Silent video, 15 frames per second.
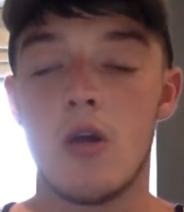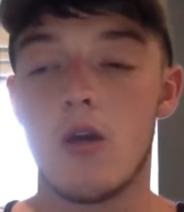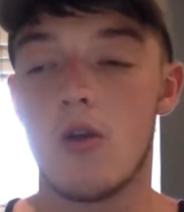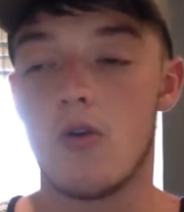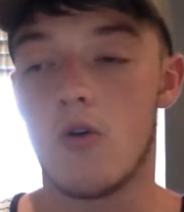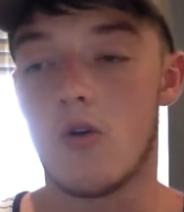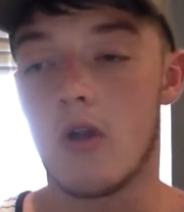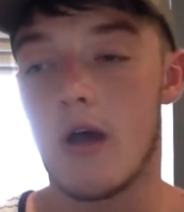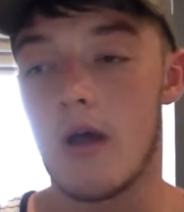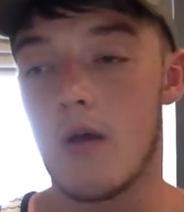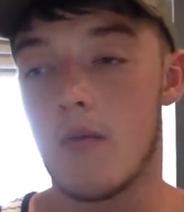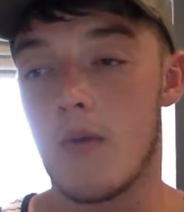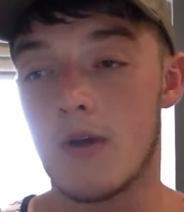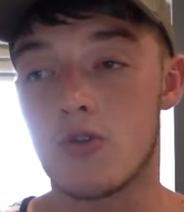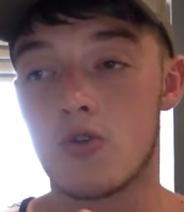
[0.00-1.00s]
Like the
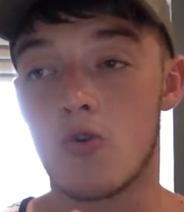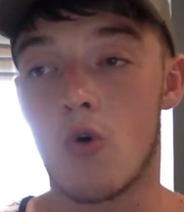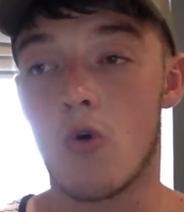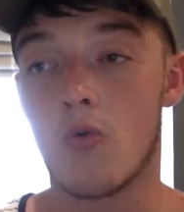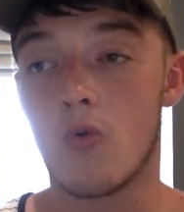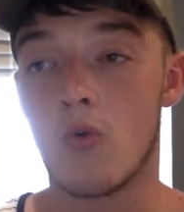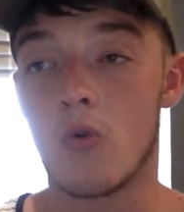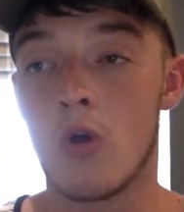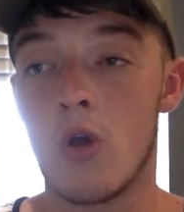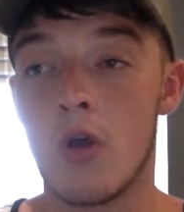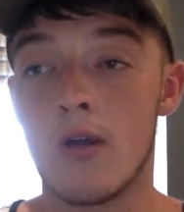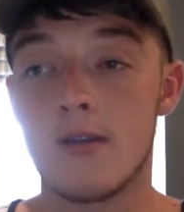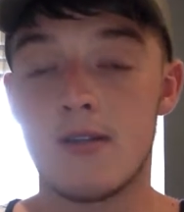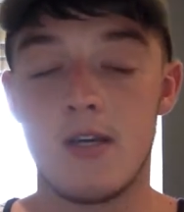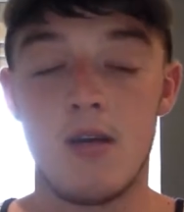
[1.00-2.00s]
pastoral
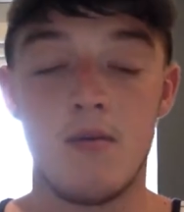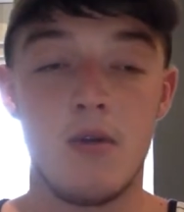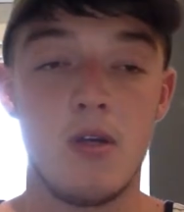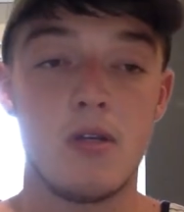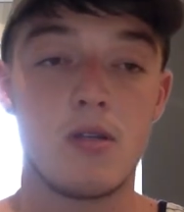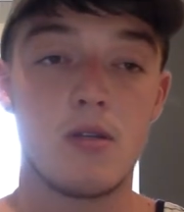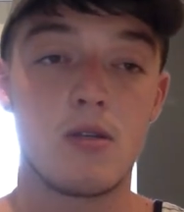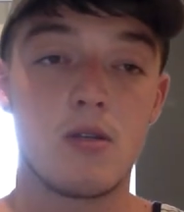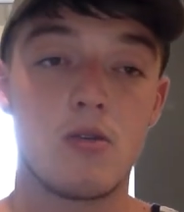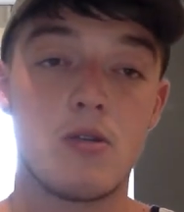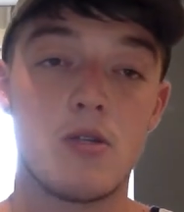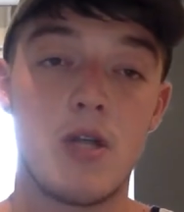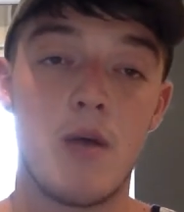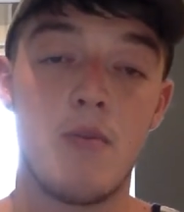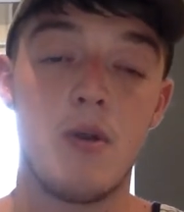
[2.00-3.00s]
team needs to
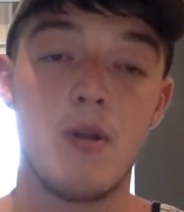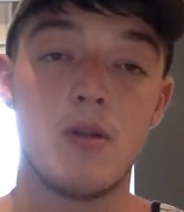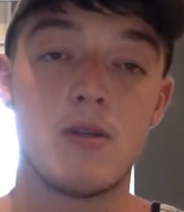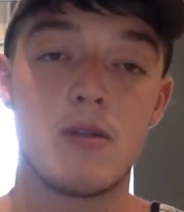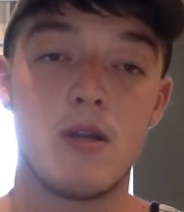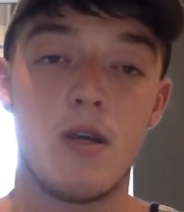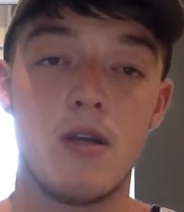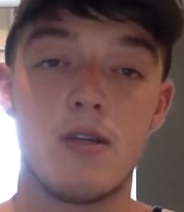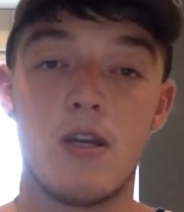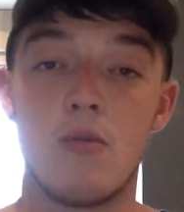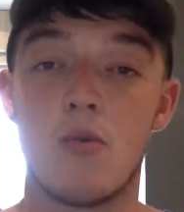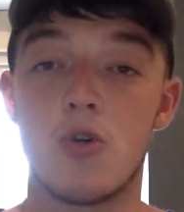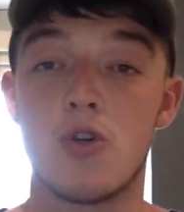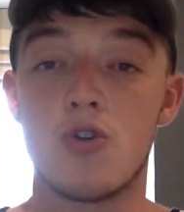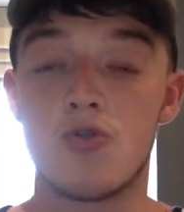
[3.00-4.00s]
step in and say, is
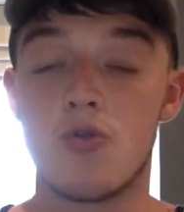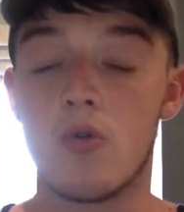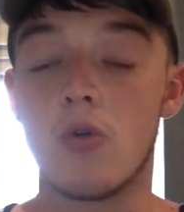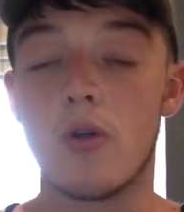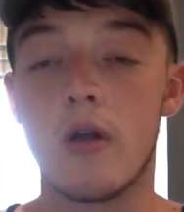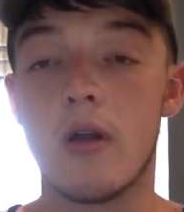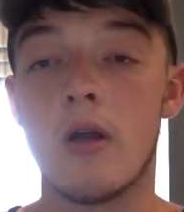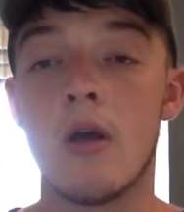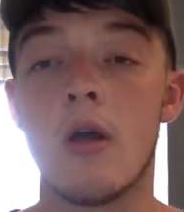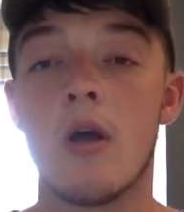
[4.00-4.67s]
anybody struggling?